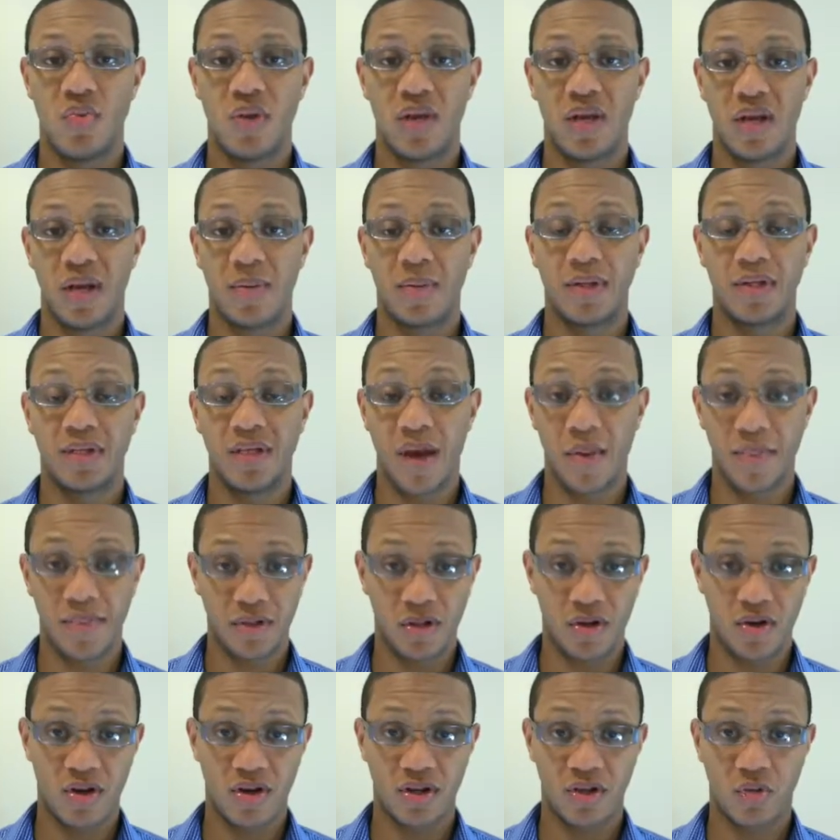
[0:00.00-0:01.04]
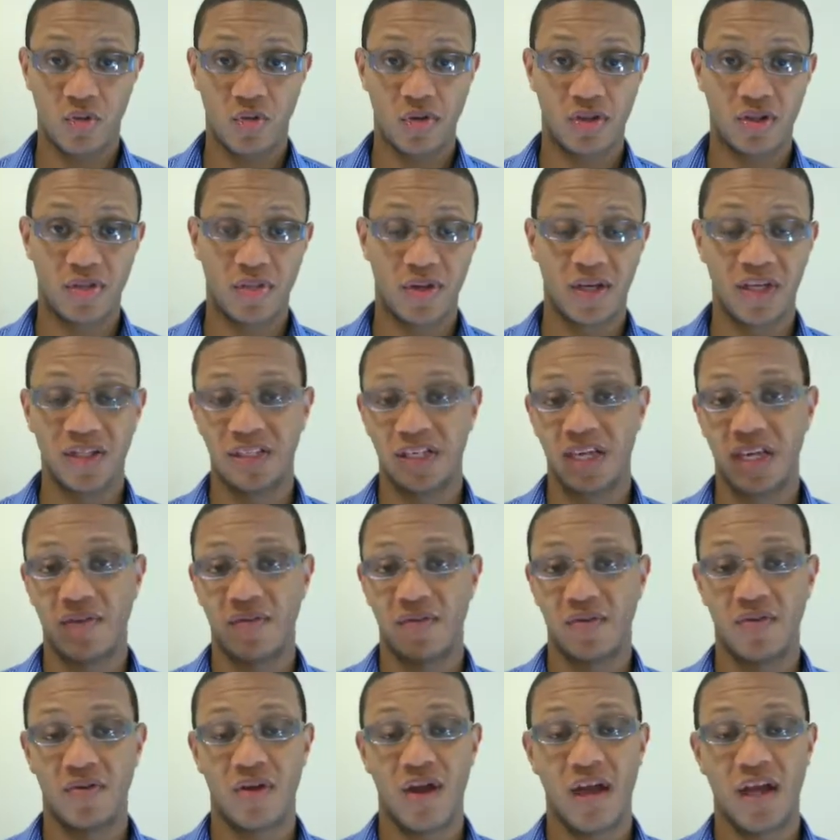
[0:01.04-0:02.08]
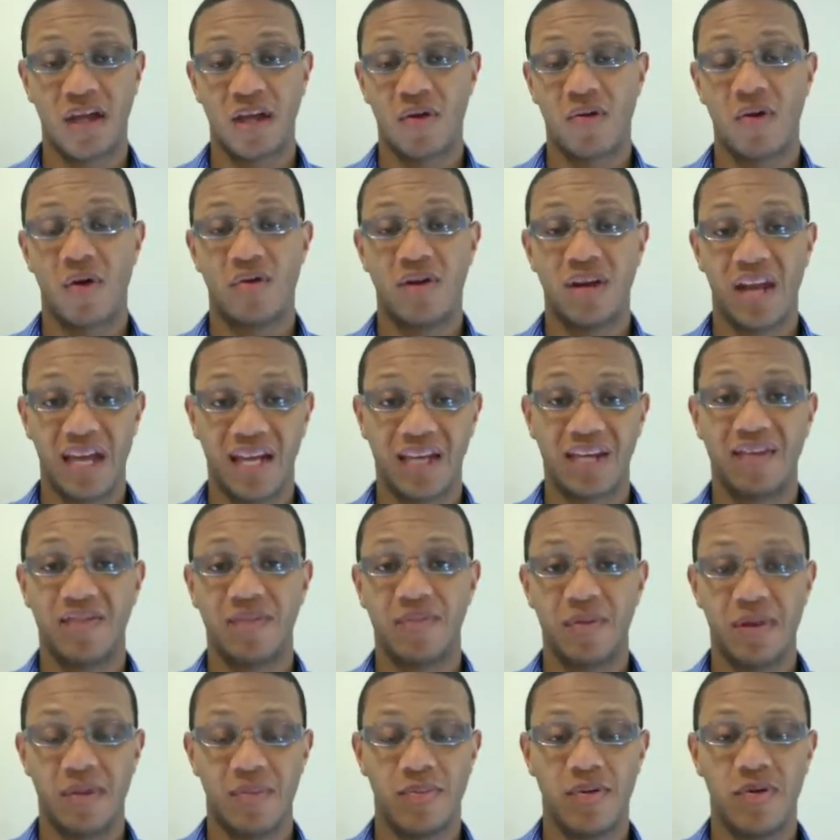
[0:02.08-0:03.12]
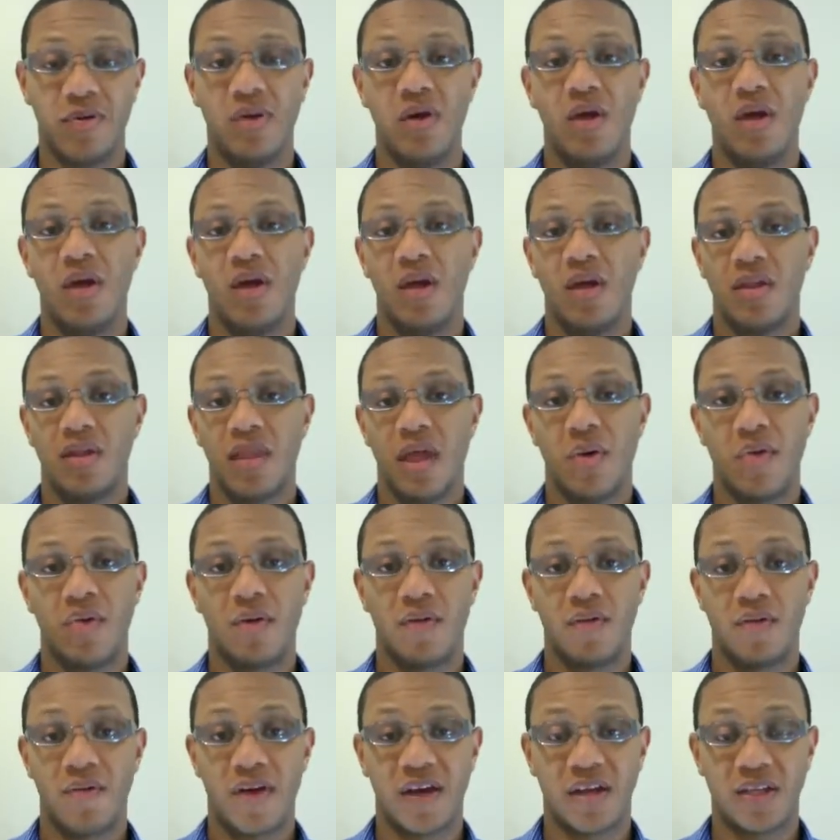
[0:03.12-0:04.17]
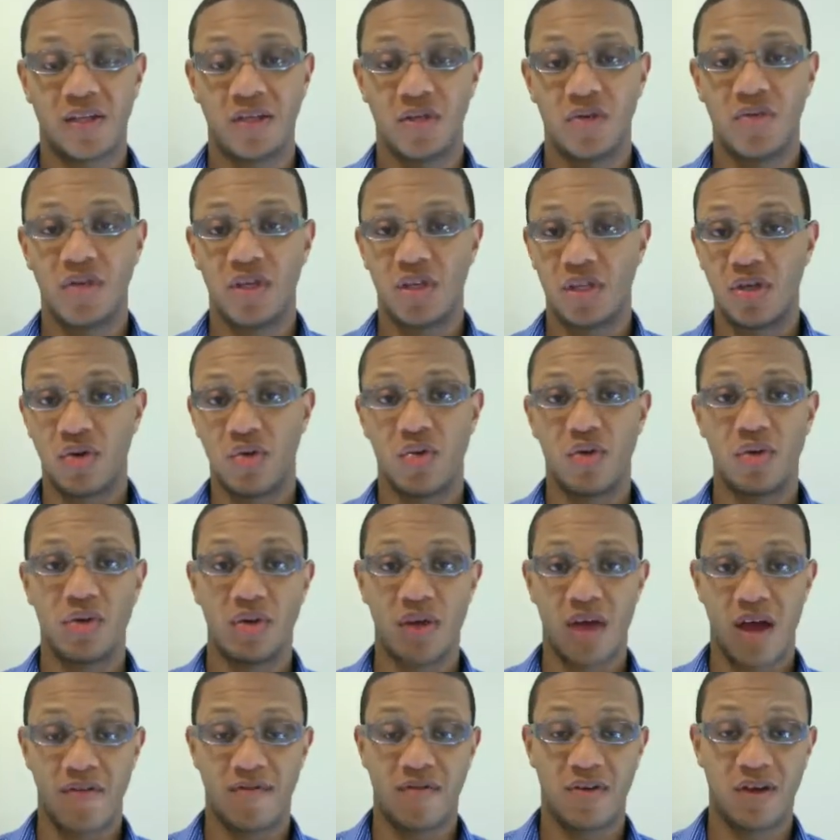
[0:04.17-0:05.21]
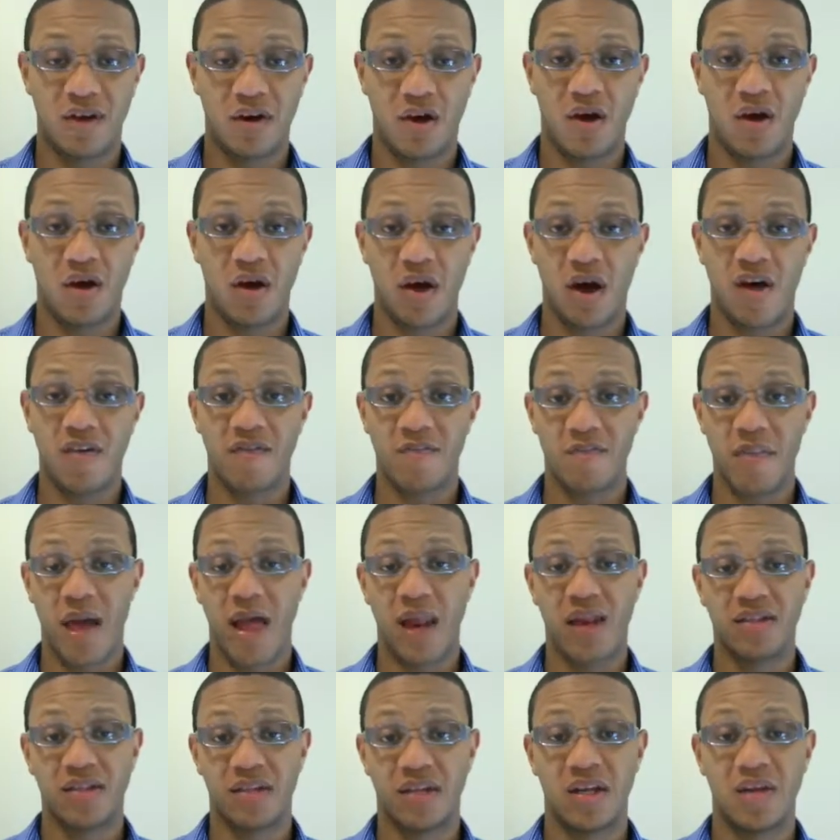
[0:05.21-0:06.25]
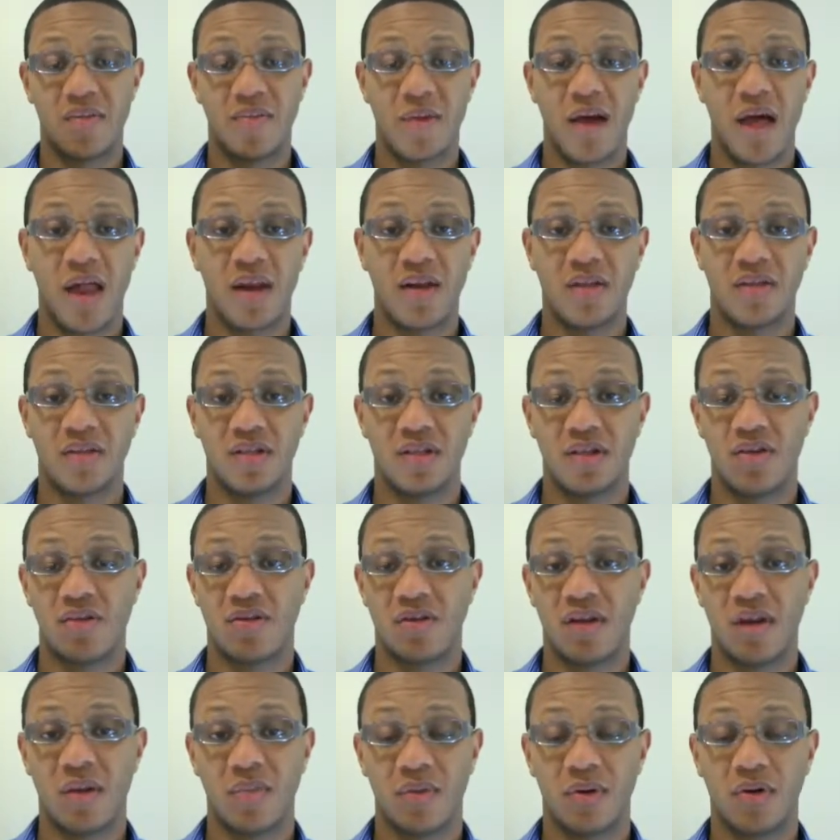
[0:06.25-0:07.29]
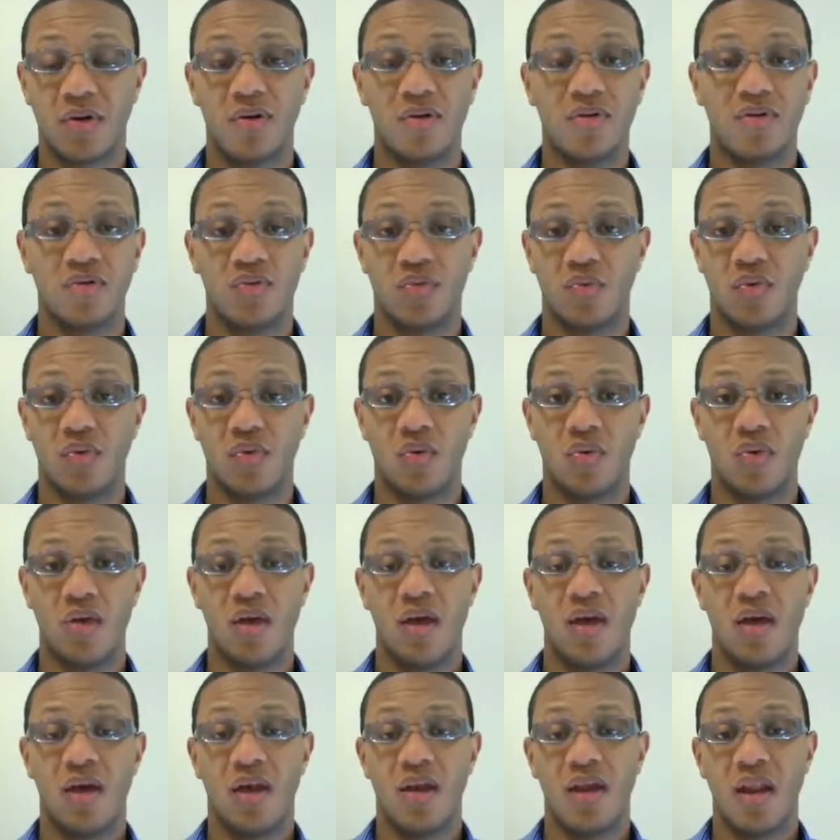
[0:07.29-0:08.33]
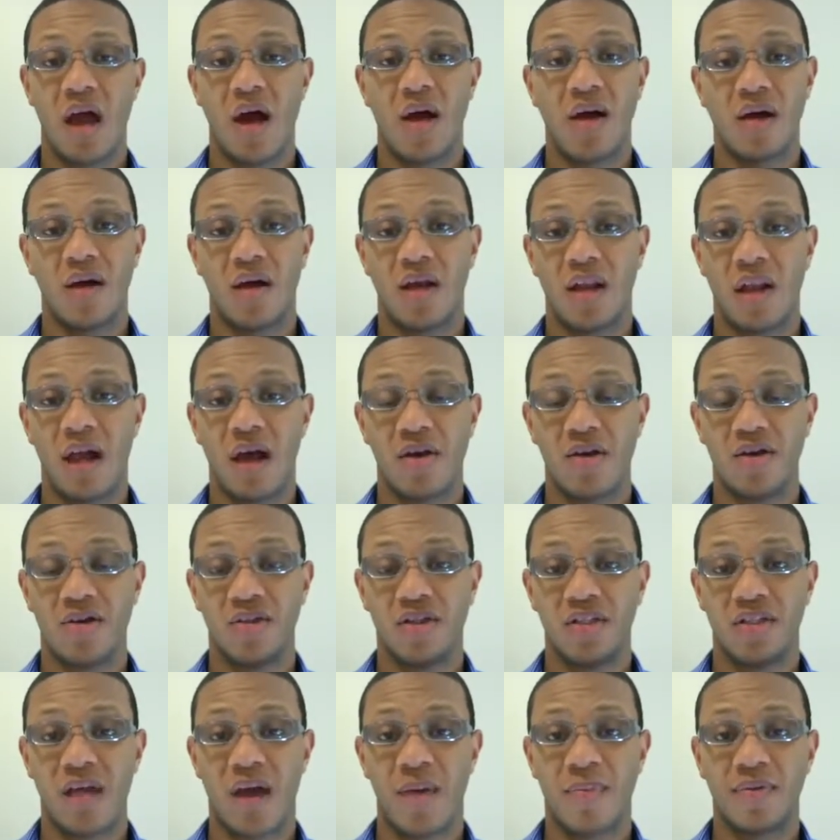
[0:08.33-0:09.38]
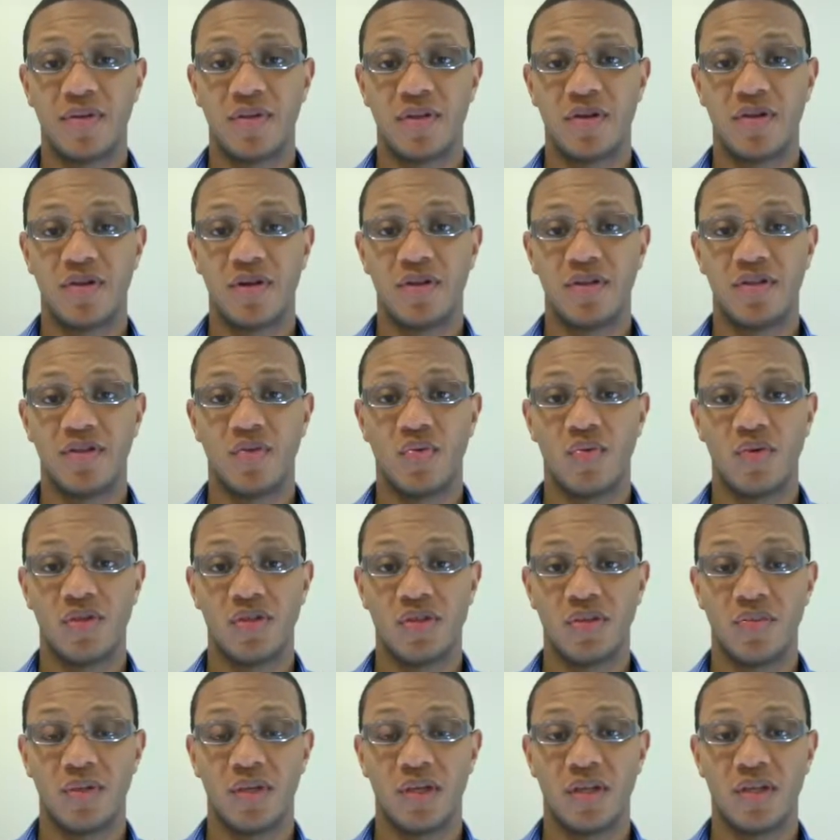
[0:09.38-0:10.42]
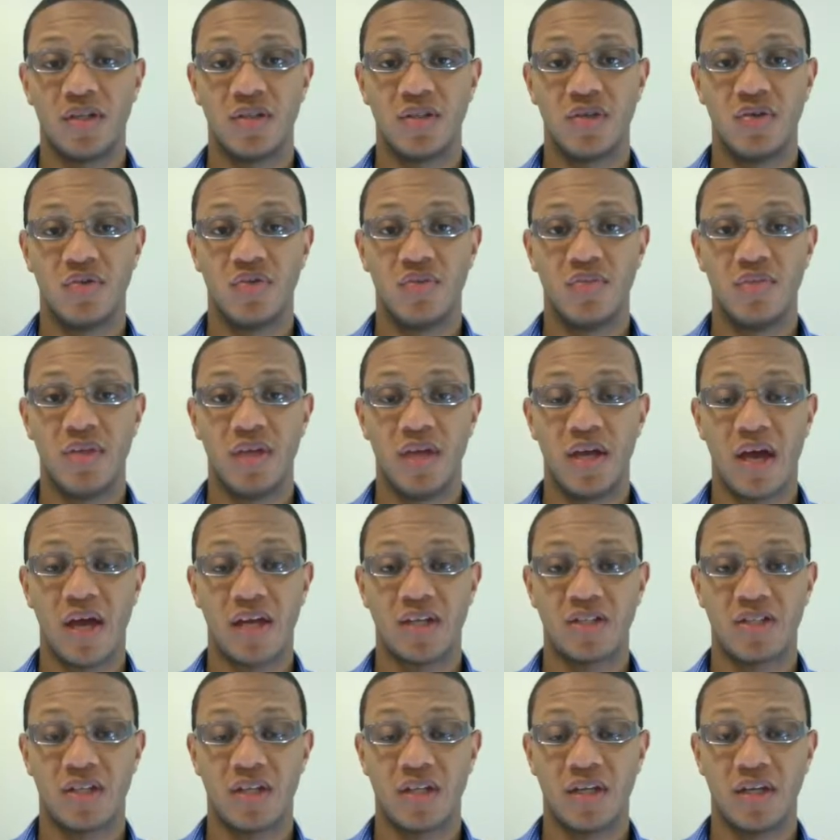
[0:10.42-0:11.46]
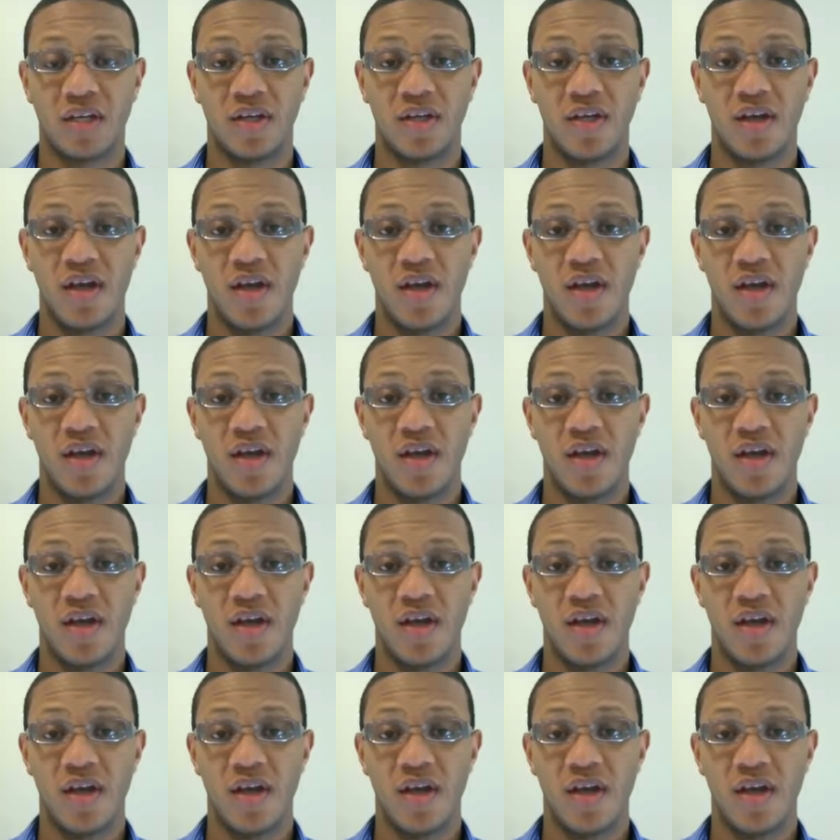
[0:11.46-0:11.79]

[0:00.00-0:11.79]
being able to tap into your intuition. Because again, if you're hanging around negative people, that will affect you. Then you would have an off balance and imbalance, and your chemicals will not allow you to tap into your intuition, because you would be actually